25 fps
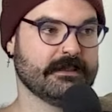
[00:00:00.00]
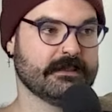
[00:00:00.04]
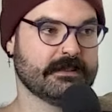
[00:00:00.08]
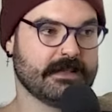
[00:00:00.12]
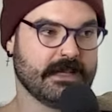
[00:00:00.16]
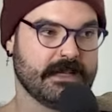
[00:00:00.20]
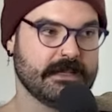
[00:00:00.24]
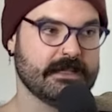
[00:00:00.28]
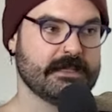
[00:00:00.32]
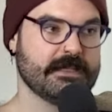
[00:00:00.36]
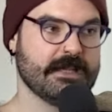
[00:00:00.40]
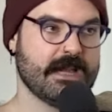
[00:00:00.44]

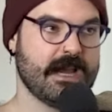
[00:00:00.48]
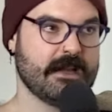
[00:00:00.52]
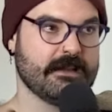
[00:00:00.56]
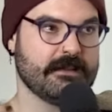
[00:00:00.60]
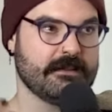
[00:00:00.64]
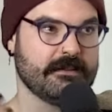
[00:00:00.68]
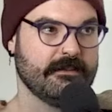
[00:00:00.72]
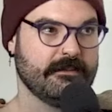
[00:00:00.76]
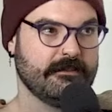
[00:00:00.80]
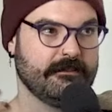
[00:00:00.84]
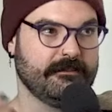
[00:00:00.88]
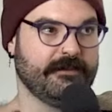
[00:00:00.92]
They did not
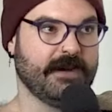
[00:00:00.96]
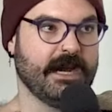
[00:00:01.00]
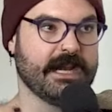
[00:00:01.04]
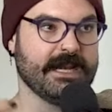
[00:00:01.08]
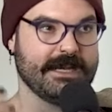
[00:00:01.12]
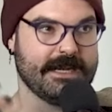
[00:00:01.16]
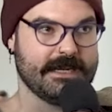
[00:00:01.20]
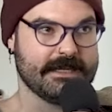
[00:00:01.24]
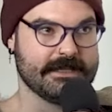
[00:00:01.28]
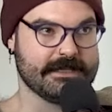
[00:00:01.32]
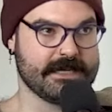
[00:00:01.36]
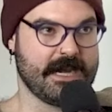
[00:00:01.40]

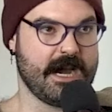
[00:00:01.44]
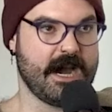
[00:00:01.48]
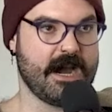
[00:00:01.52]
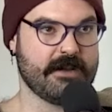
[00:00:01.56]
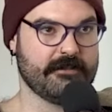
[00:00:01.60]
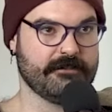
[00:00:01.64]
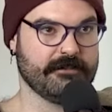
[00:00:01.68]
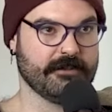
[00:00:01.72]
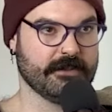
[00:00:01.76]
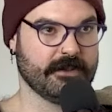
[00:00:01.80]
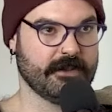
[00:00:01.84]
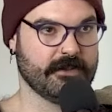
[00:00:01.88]
fight and die
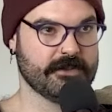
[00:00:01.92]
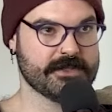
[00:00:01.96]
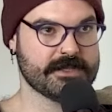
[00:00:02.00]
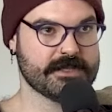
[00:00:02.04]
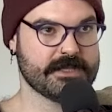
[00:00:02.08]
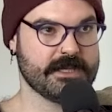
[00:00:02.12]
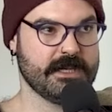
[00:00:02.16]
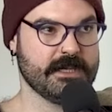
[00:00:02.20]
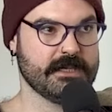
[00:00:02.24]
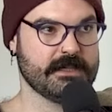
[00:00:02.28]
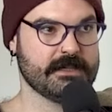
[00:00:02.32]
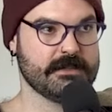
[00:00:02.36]
for those
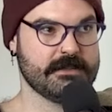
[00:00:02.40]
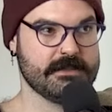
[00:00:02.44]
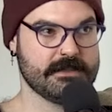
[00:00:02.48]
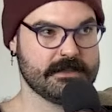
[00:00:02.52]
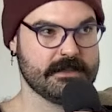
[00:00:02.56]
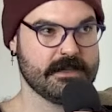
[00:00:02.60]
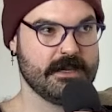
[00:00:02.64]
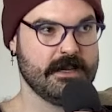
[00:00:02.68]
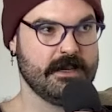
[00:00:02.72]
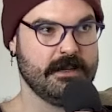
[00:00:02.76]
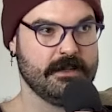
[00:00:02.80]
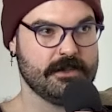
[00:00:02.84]

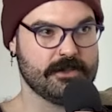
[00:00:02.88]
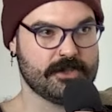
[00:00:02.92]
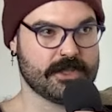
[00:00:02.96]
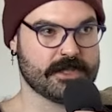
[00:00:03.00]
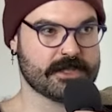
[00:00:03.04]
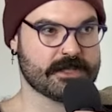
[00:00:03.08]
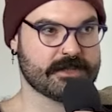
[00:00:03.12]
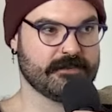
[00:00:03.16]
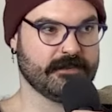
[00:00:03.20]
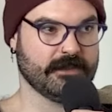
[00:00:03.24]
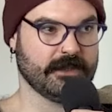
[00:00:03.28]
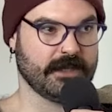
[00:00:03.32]
things
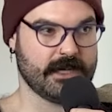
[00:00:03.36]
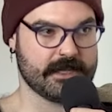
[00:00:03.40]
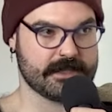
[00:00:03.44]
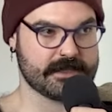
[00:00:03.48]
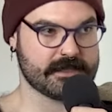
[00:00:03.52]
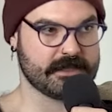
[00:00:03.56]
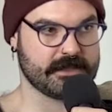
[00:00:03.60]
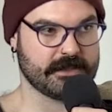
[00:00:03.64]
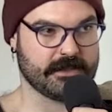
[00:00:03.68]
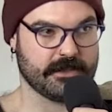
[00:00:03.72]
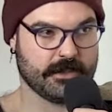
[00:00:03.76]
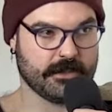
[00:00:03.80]
just for
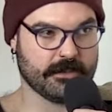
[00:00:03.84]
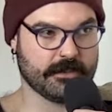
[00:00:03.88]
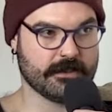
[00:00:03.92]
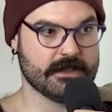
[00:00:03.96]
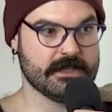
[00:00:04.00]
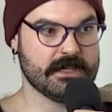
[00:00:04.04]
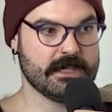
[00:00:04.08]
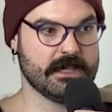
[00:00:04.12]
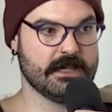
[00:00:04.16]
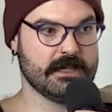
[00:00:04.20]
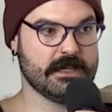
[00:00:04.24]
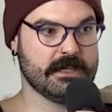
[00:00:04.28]
us to
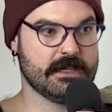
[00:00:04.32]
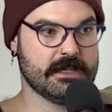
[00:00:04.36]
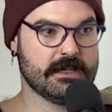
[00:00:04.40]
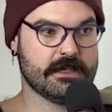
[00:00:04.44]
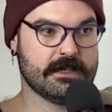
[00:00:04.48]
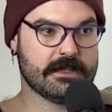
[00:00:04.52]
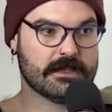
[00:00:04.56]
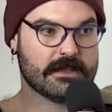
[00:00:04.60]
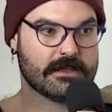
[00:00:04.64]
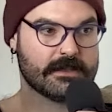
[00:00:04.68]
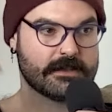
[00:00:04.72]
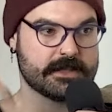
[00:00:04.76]

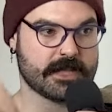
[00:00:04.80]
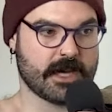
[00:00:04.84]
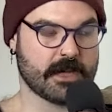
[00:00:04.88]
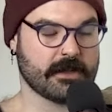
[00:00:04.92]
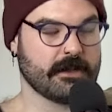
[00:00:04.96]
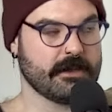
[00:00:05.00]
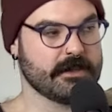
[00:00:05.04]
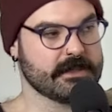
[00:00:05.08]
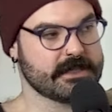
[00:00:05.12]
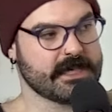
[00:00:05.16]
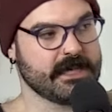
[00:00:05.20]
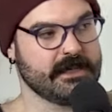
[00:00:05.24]

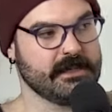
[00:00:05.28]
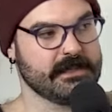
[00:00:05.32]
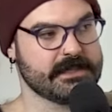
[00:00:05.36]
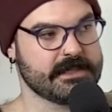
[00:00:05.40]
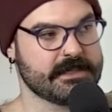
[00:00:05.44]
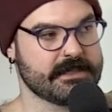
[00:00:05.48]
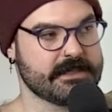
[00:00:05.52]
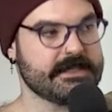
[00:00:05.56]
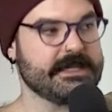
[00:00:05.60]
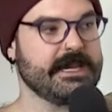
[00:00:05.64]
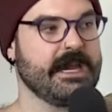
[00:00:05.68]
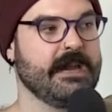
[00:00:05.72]
tuck our tails
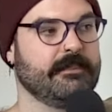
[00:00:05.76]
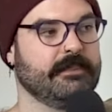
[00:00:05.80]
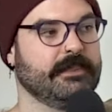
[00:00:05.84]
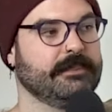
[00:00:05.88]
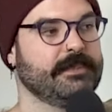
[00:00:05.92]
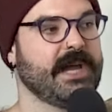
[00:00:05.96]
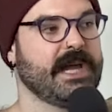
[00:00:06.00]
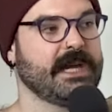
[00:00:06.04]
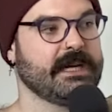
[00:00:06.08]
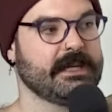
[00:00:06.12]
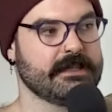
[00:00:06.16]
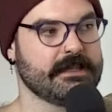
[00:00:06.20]
and scamper
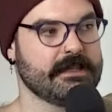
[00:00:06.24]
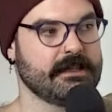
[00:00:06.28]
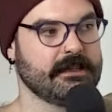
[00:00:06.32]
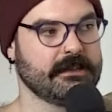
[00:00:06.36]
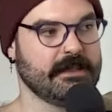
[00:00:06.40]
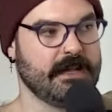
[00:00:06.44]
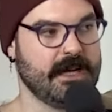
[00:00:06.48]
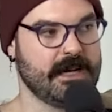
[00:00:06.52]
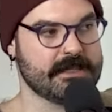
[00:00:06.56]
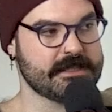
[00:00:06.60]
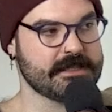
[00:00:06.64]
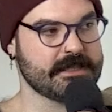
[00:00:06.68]
back into the
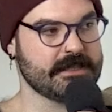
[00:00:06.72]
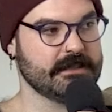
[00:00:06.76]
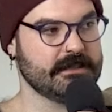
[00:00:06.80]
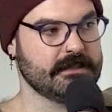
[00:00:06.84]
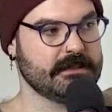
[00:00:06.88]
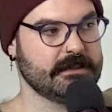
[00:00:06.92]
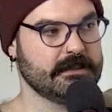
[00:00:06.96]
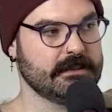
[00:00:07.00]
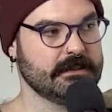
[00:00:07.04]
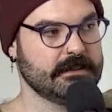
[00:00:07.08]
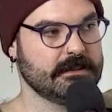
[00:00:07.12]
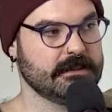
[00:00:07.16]
closet
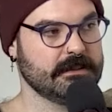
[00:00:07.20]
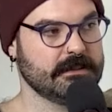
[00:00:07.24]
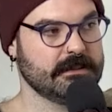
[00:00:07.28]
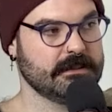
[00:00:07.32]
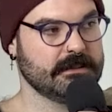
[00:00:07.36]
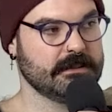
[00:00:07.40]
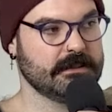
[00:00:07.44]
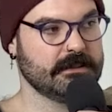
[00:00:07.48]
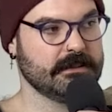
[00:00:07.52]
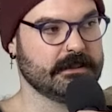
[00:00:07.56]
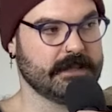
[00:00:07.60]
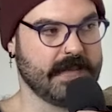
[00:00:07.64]

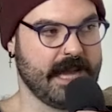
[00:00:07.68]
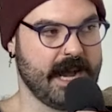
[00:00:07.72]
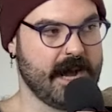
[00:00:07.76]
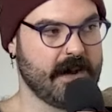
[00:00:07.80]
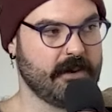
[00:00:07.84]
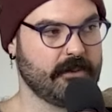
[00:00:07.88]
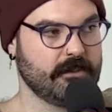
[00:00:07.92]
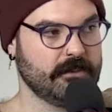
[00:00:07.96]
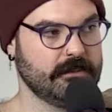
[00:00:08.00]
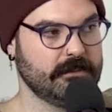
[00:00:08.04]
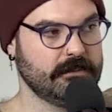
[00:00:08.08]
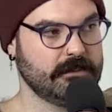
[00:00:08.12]

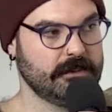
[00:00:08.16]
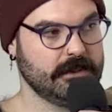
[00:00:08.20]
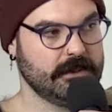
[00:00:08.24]
now.